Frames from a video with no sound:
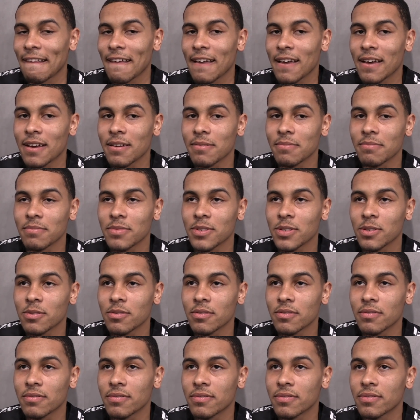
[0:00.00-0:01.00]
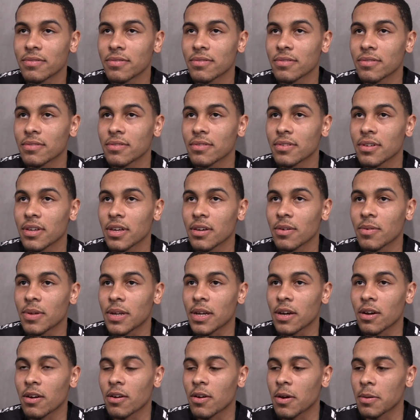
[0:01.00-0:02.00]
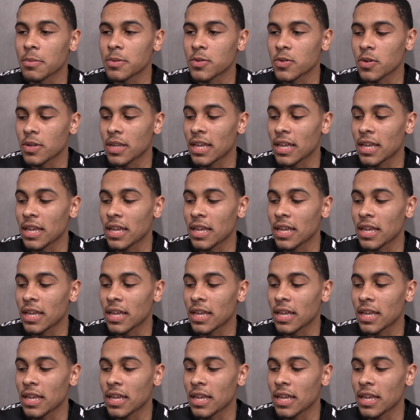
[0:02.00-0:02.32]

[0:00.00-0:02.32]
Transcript: when I got up top,